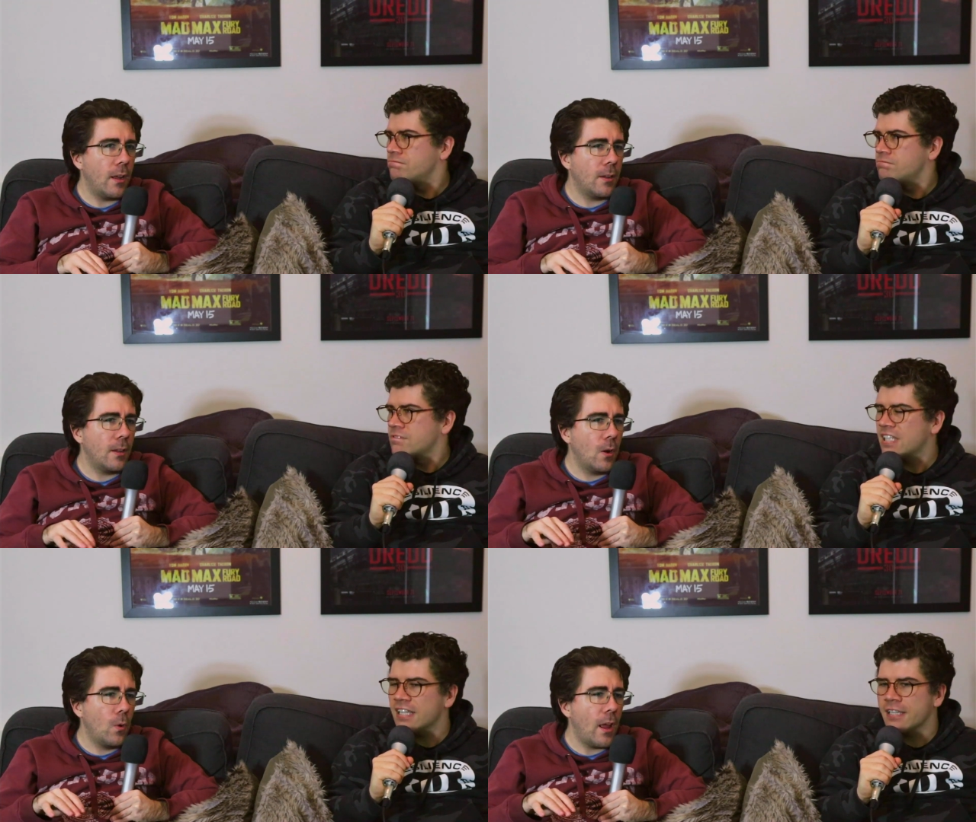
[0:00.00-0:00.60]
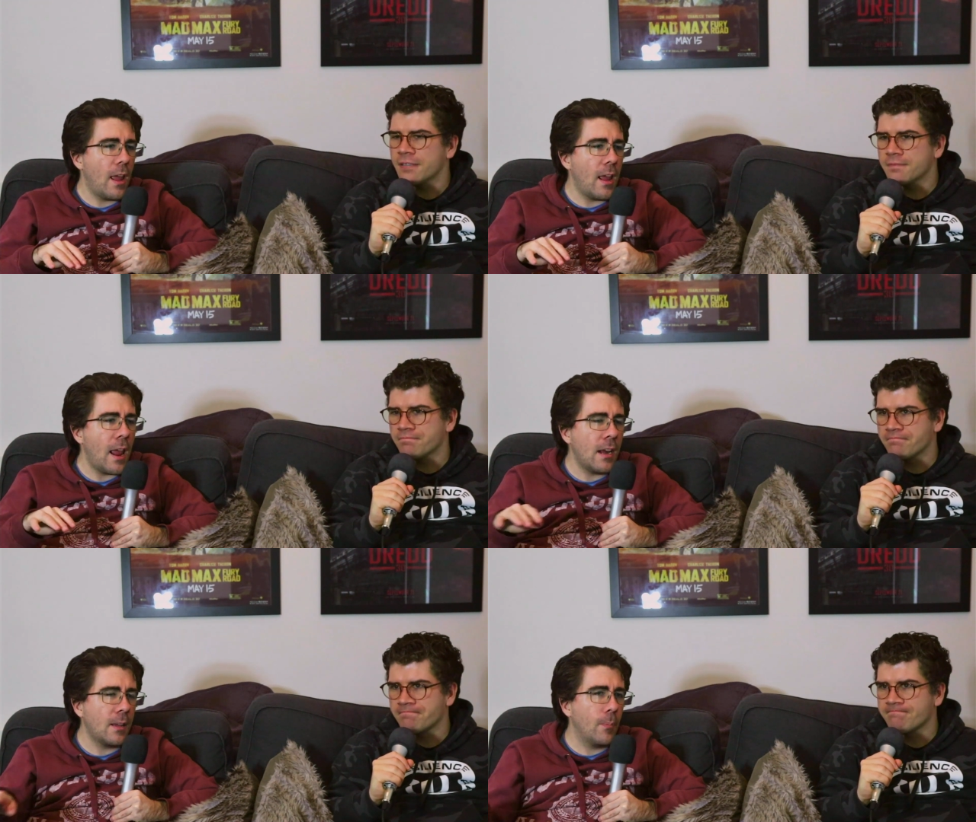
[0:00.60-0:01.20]
Speaker 1: yeah.
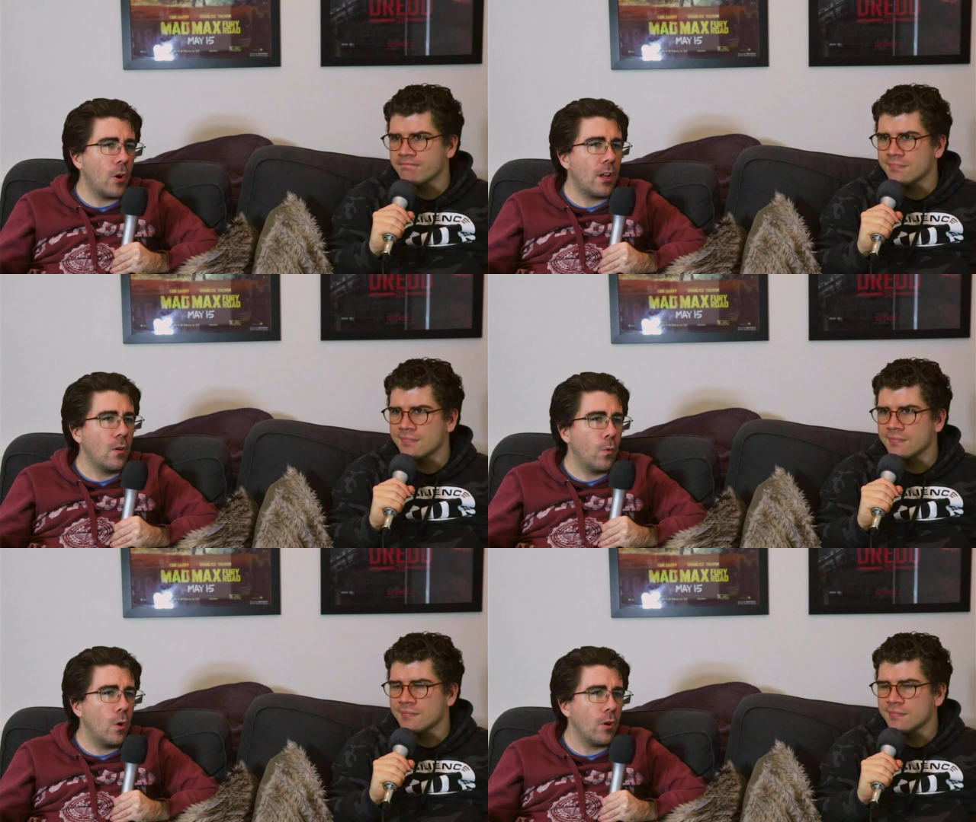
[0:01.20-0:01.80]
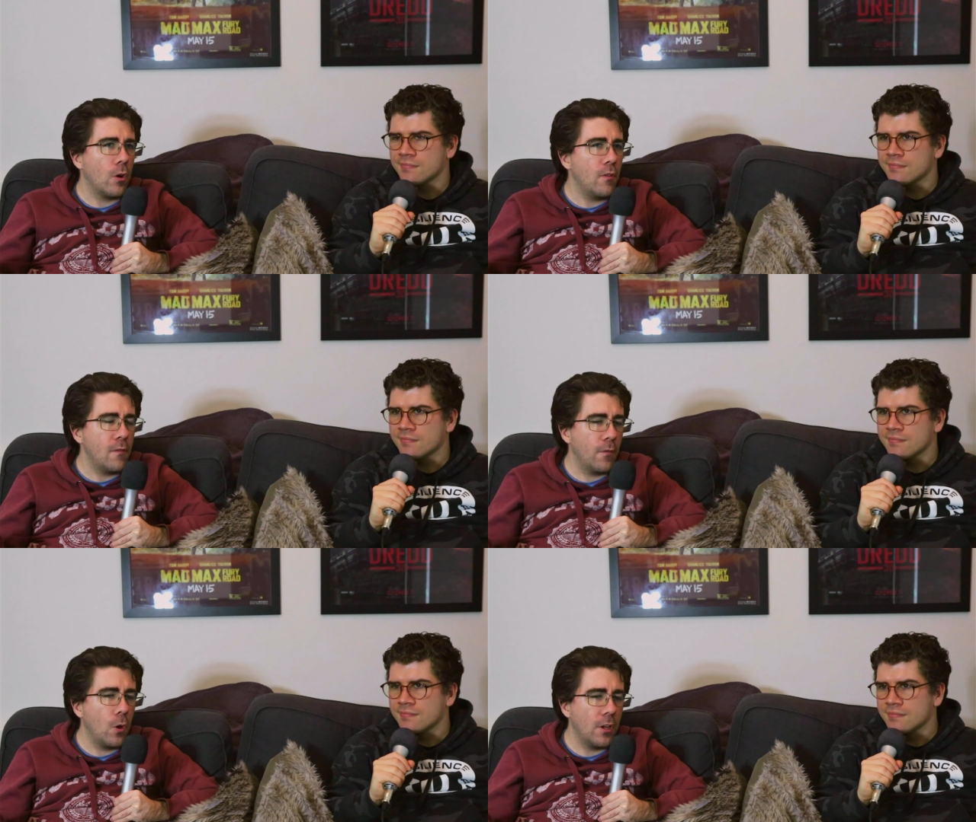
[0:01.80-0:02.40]
Any body of water, if you
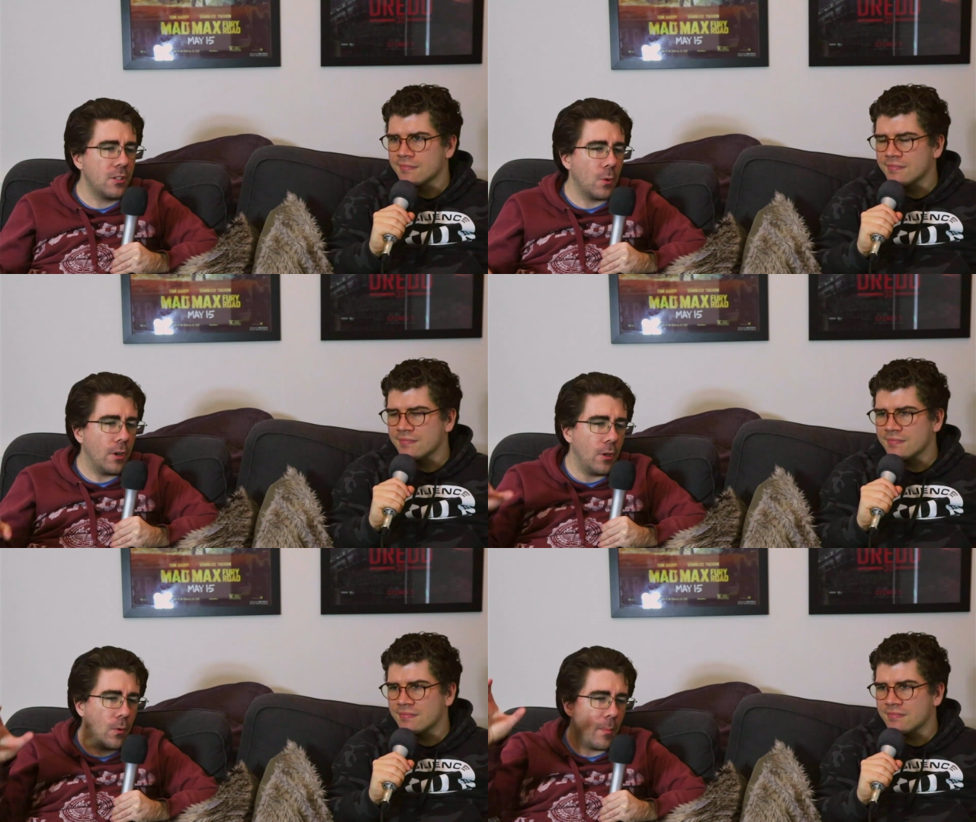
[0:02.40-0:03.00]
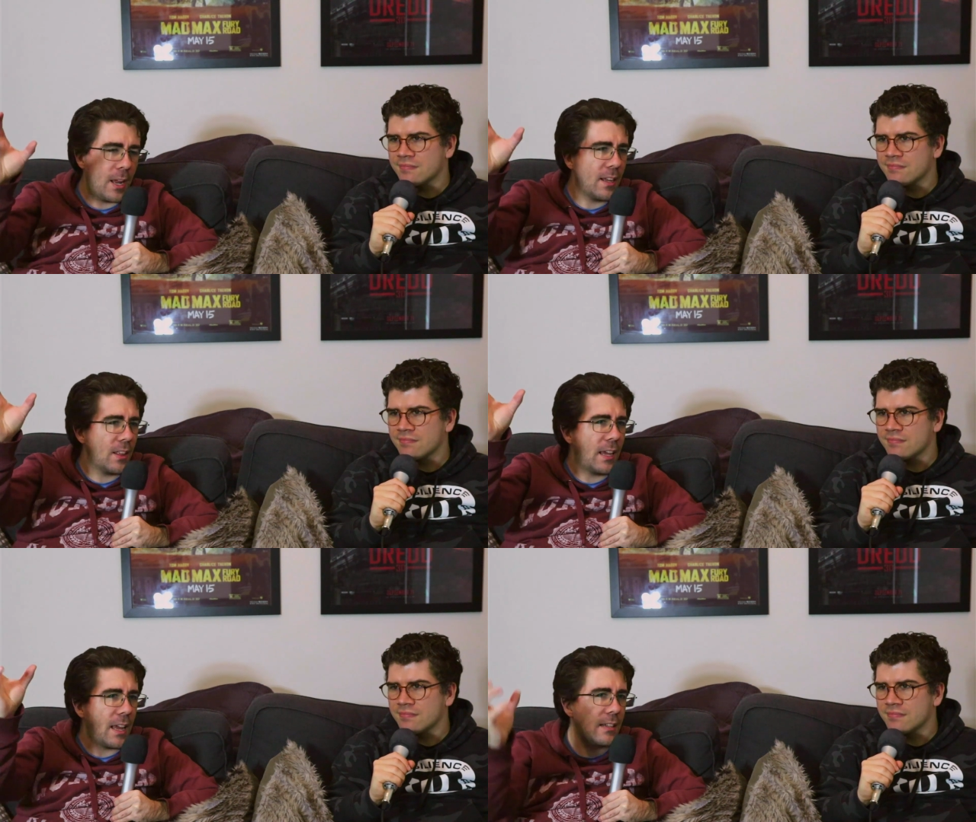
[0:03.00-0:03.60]
fall into it, you immediately
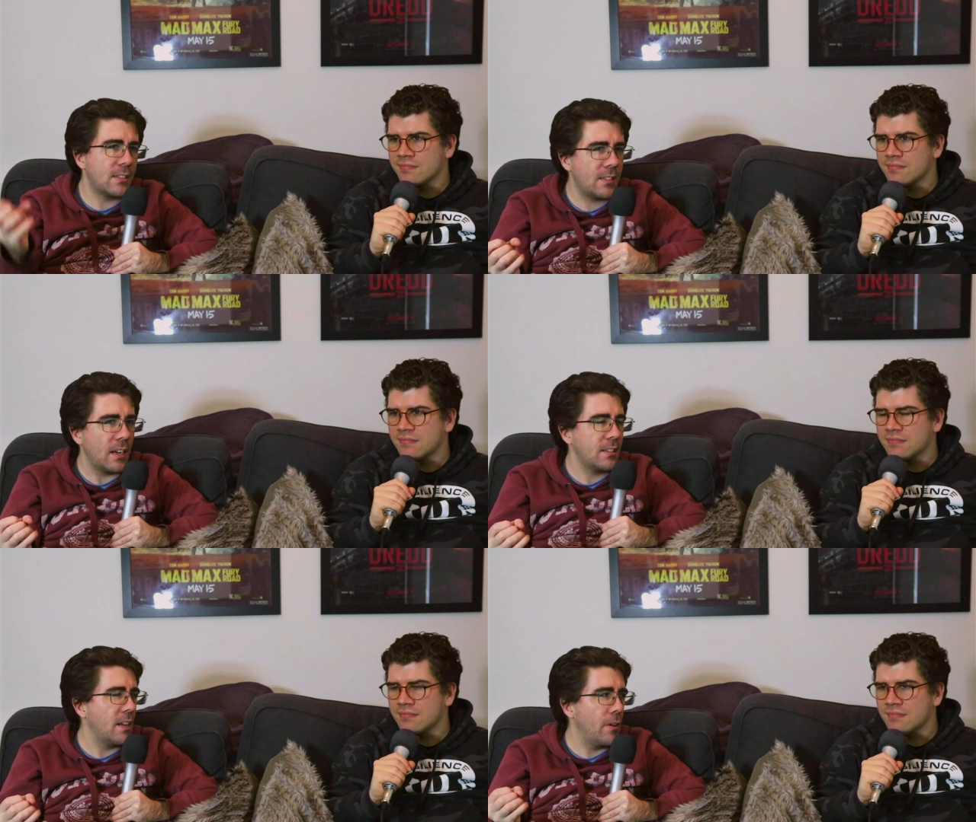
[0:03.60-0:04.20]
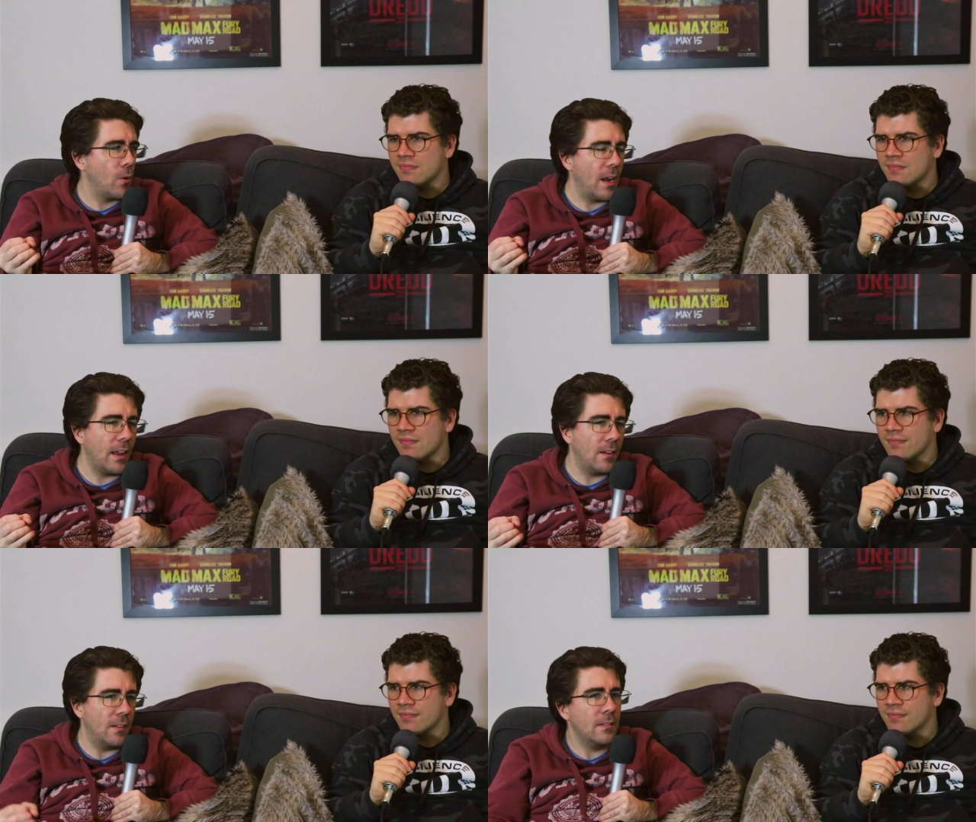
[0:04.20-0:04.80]
get sucked under and
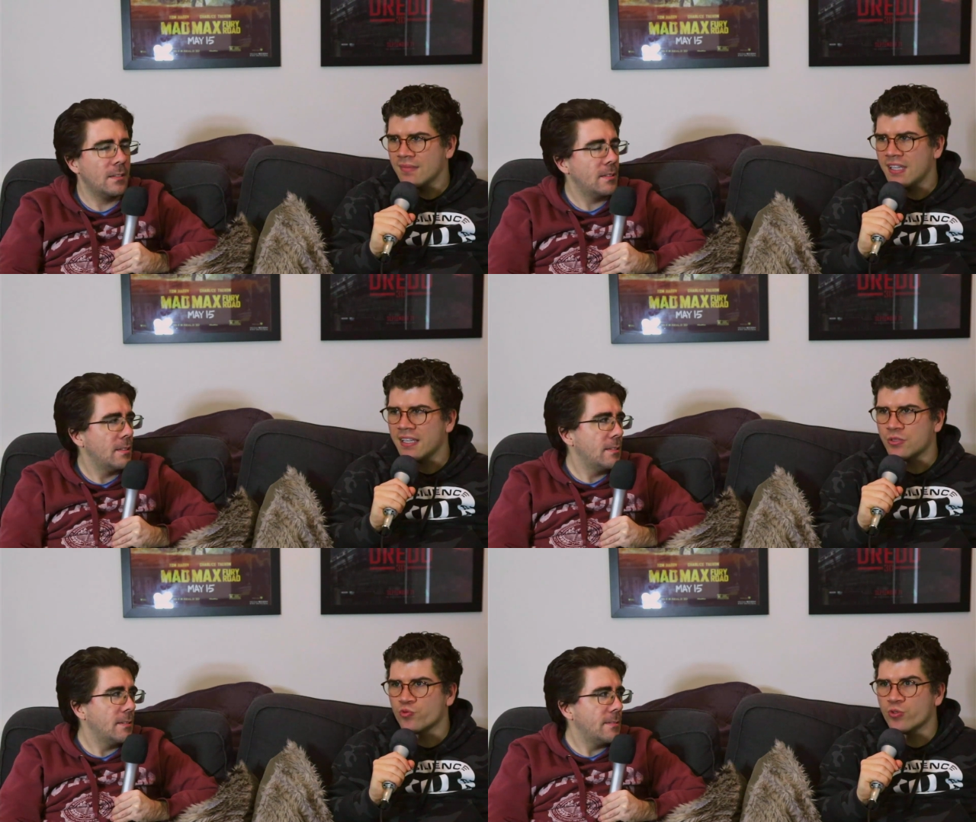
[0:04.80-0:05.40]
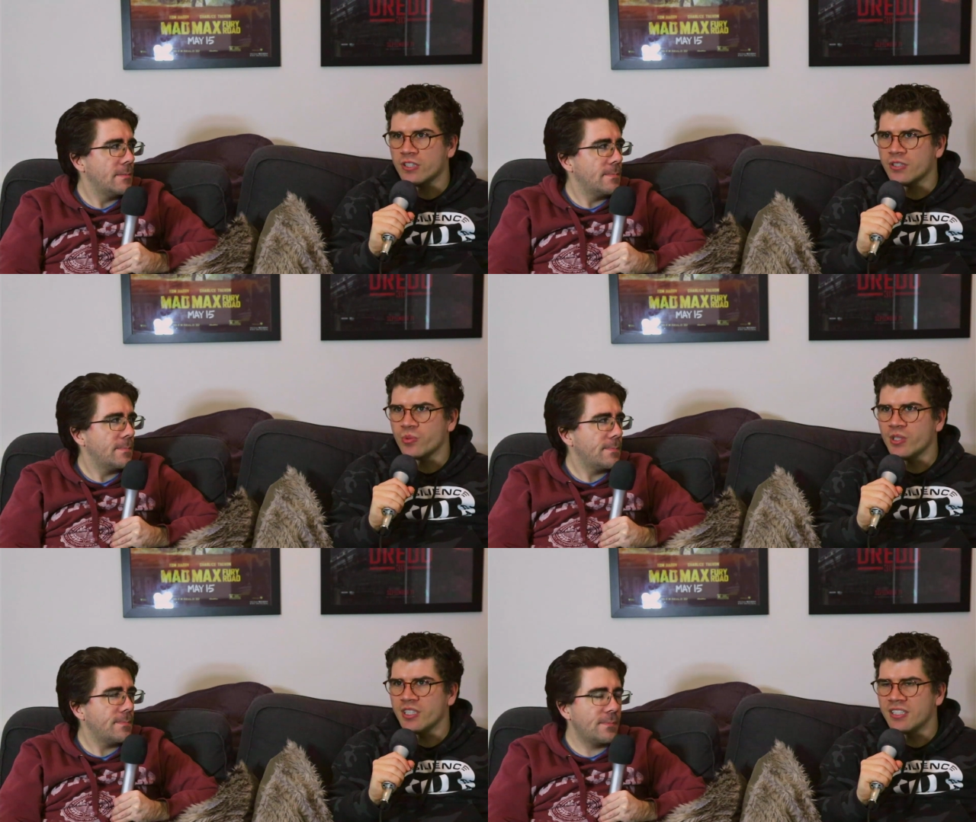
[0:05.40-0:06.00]
eaten.
Speaker 2: Yeah, it's really
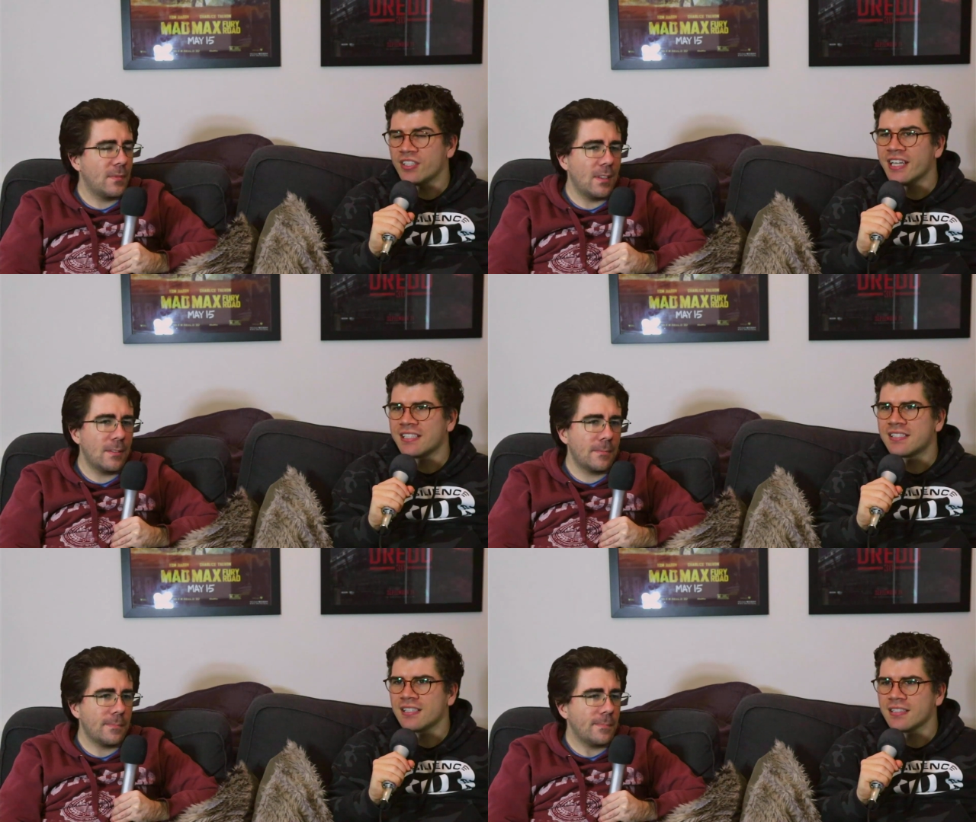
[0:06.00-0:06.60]
weird. You get sucked